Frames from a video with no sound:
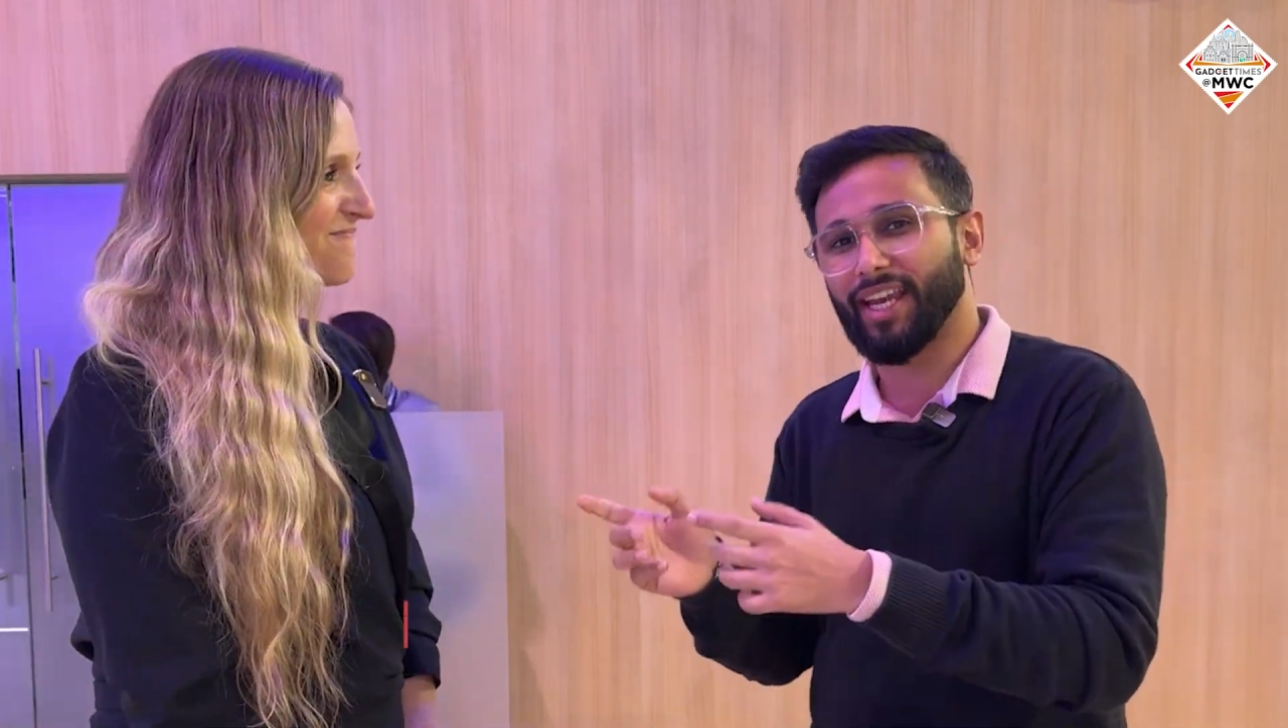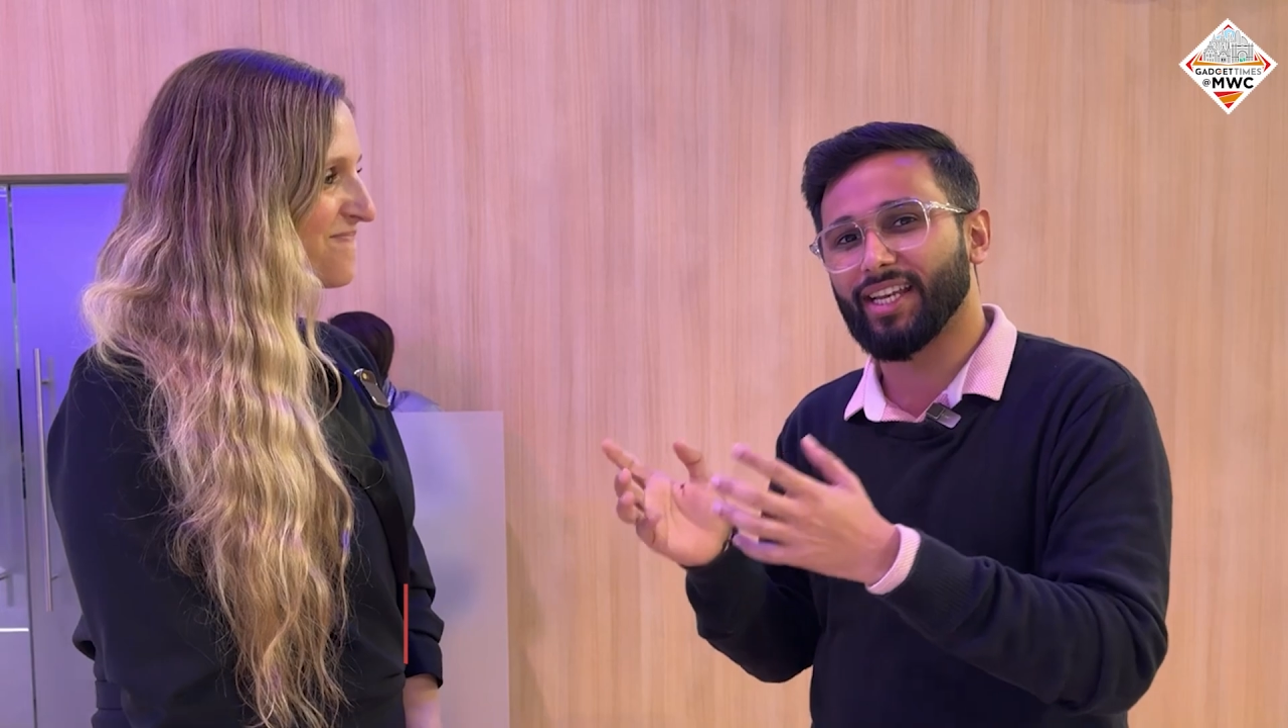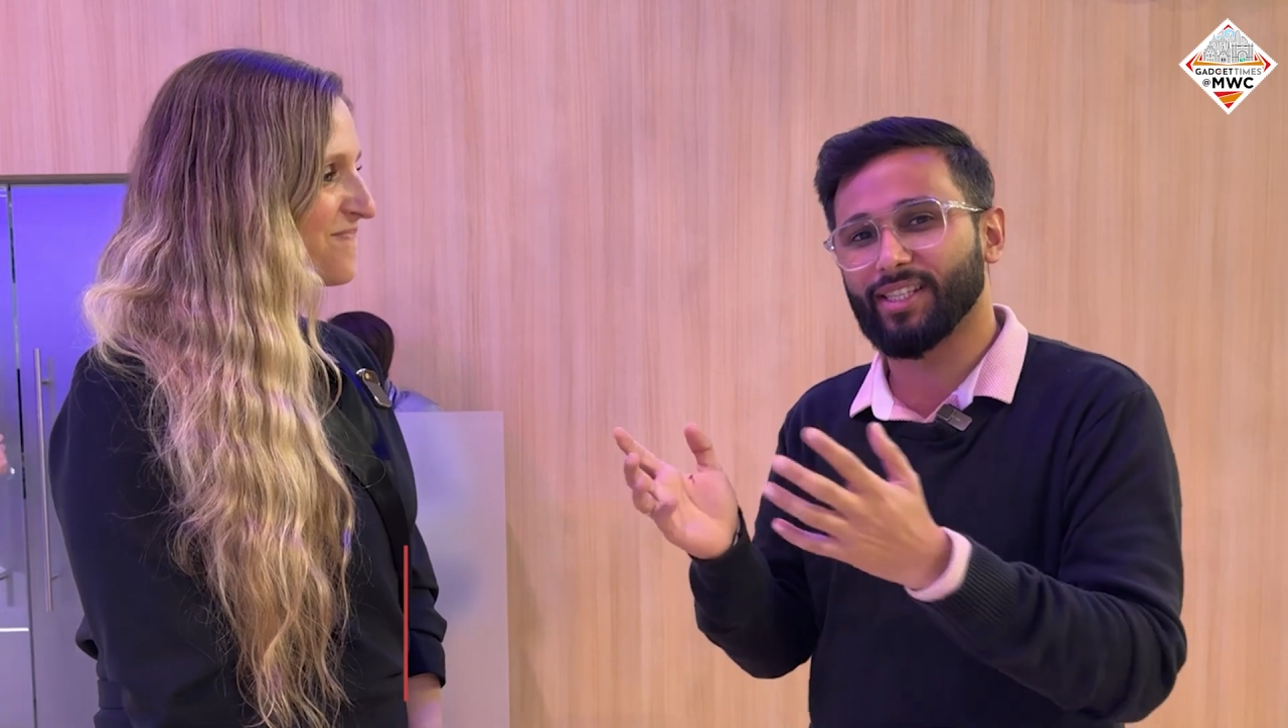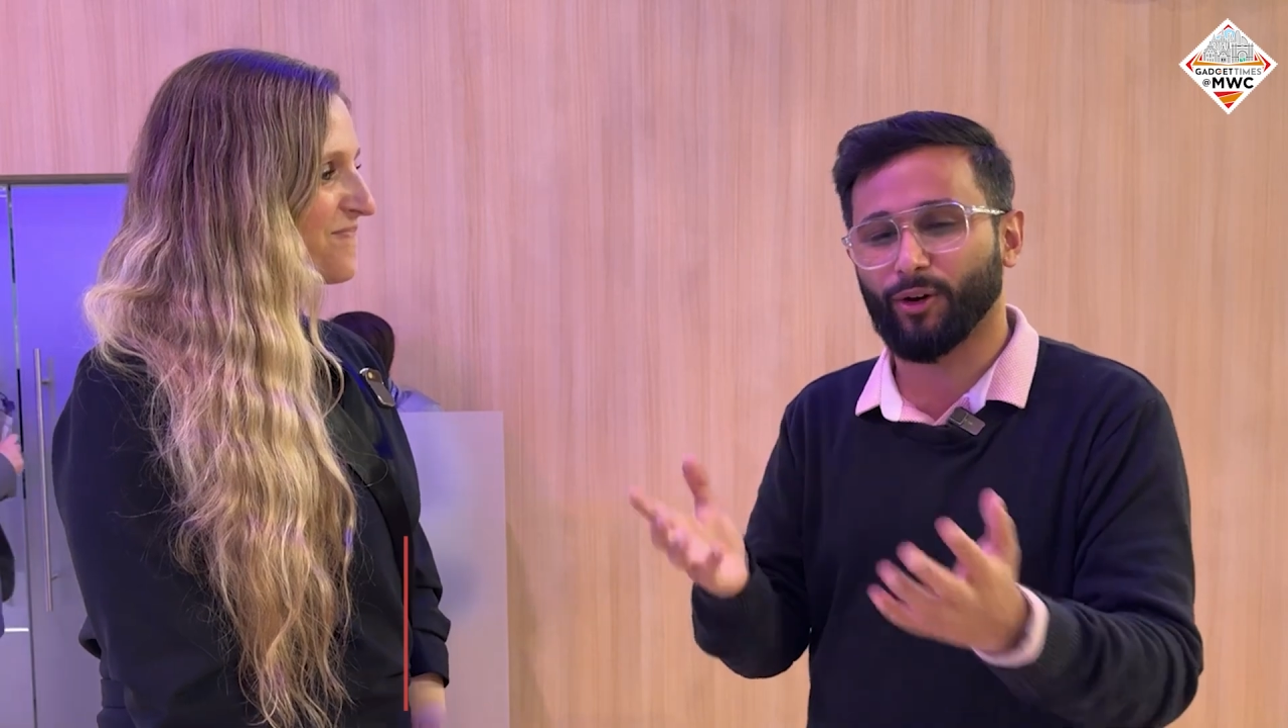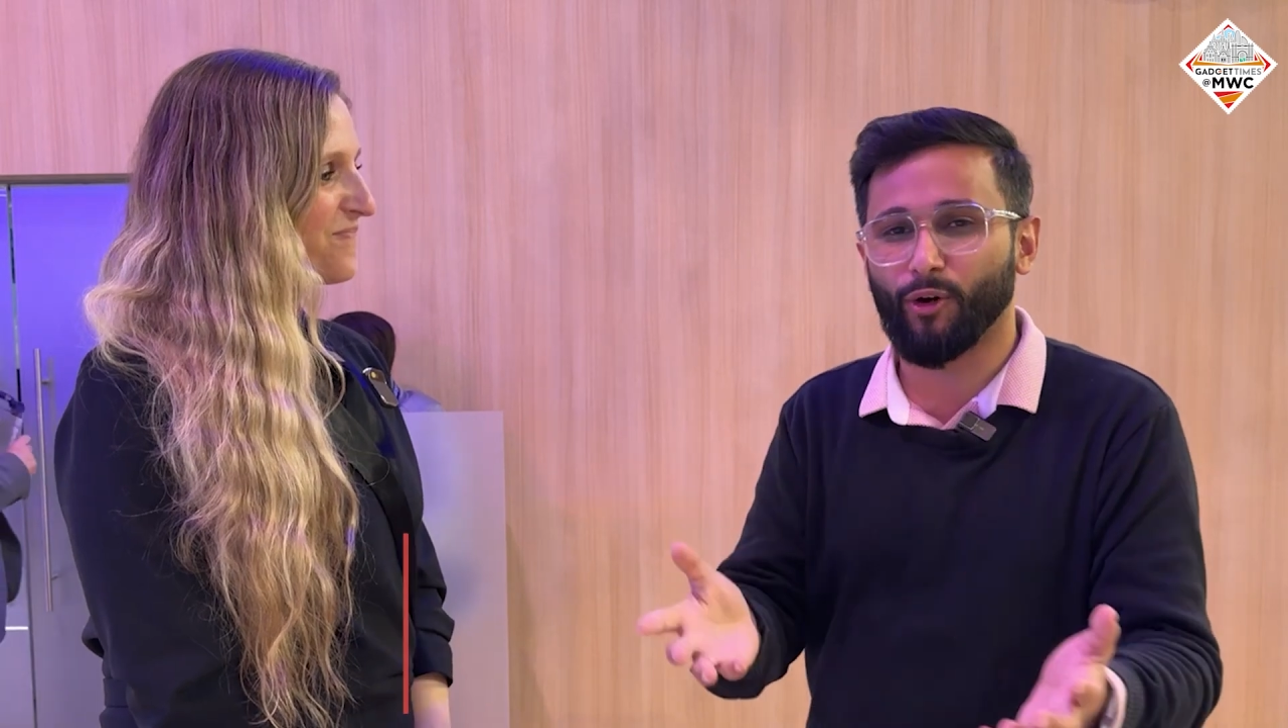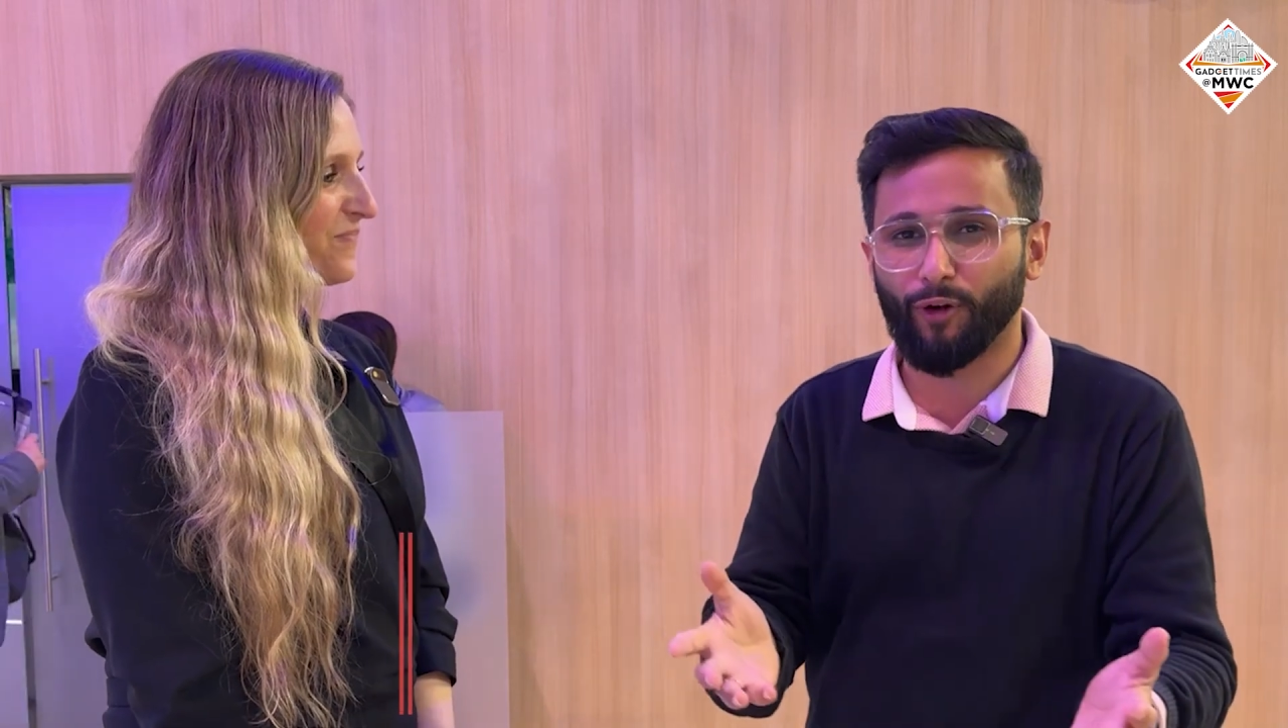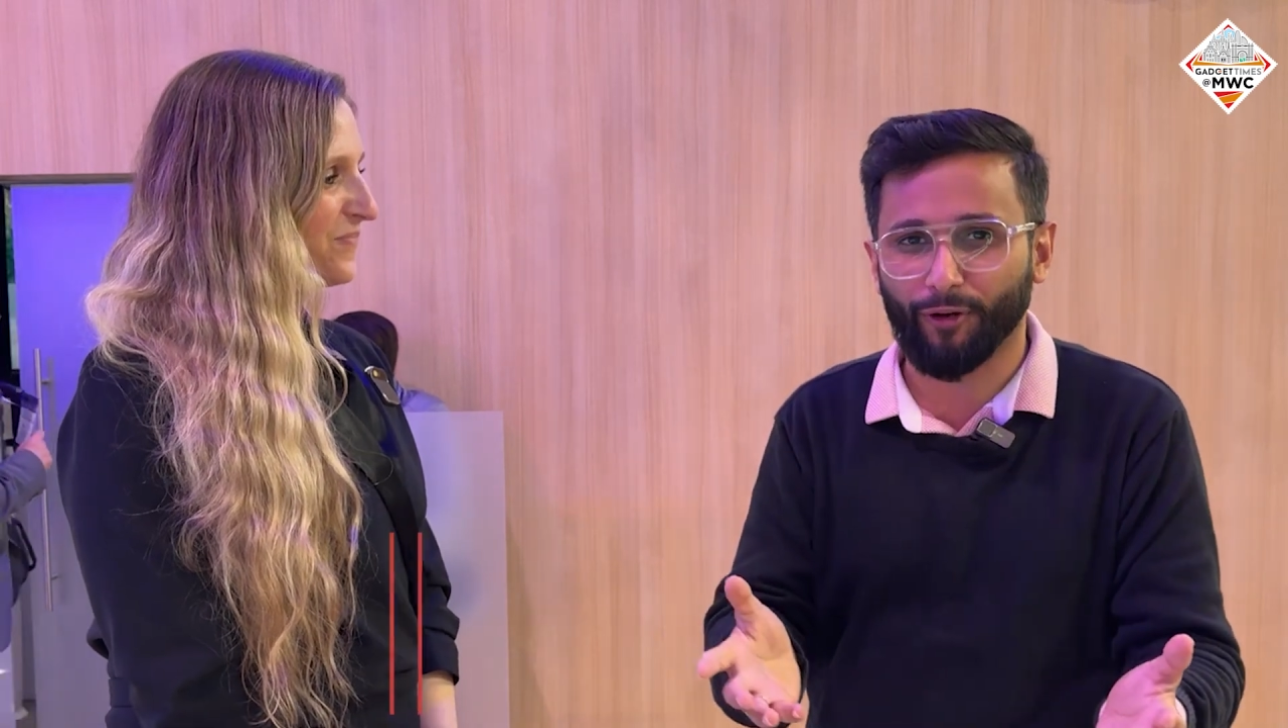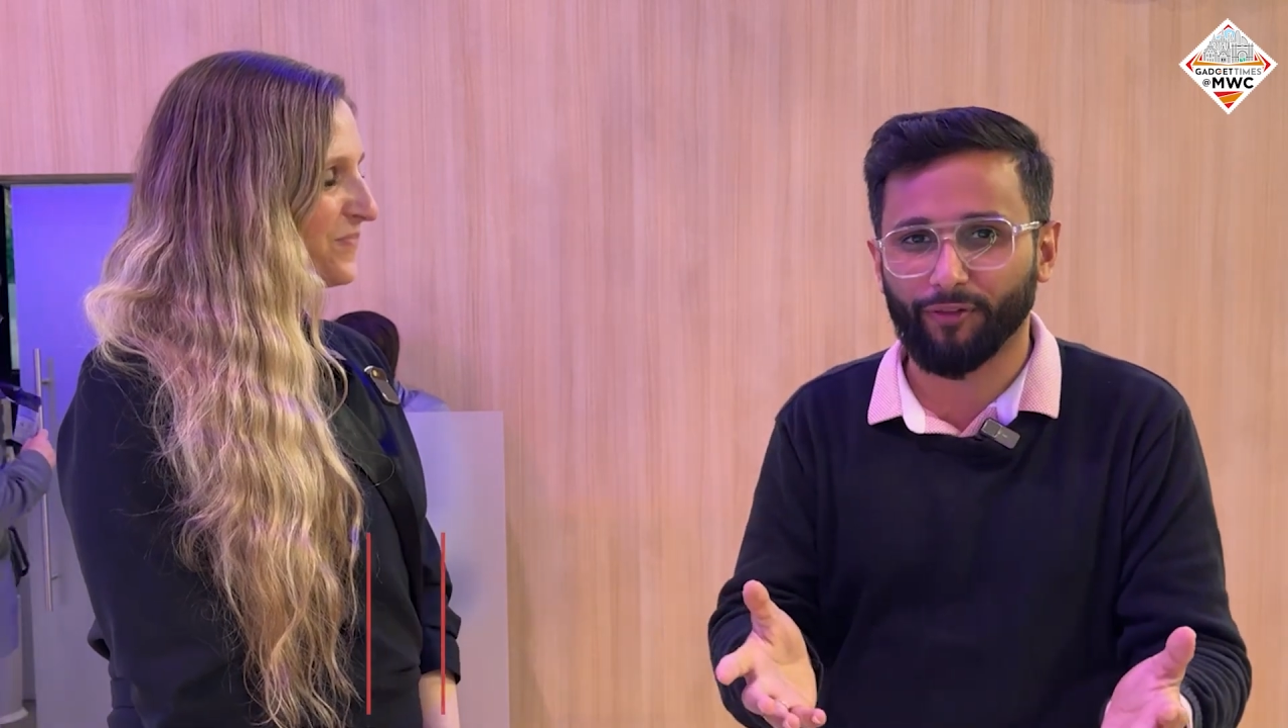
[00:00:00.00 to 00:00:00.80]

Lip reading: is the co-founder